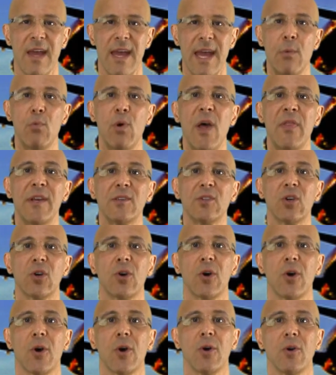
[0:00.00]
And when this
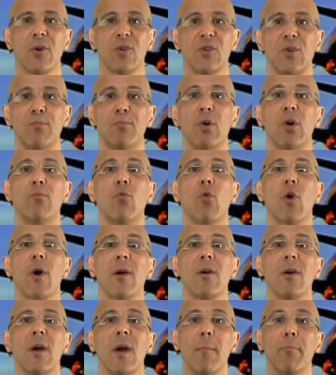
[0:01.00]
occurs, you put
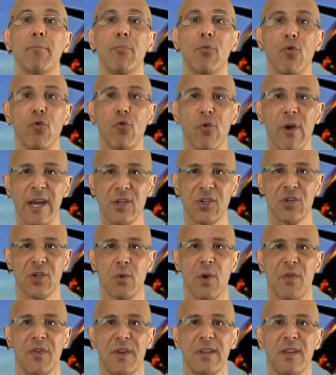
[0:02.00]
more
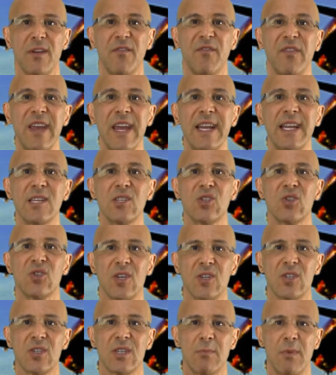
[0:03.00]
pressure within the venous
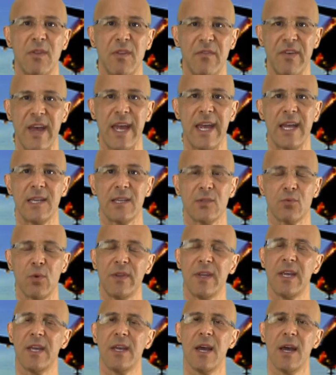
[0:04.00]
system of the veins
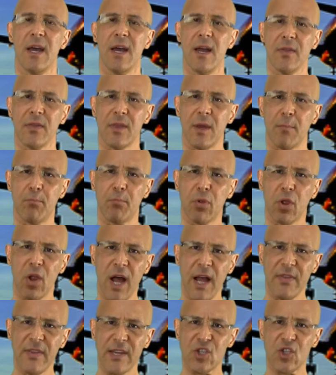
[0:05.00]
when the, the
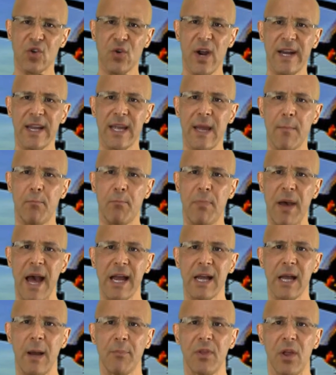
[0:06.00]
blood that's trying to get
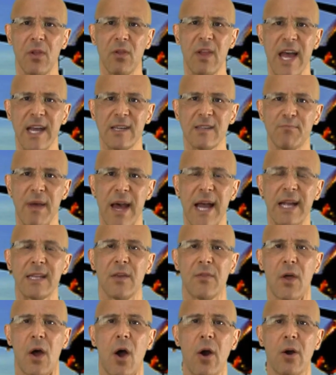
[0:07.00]
back up the legs back
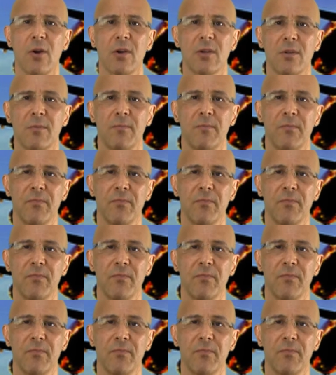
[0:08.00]
to the heart.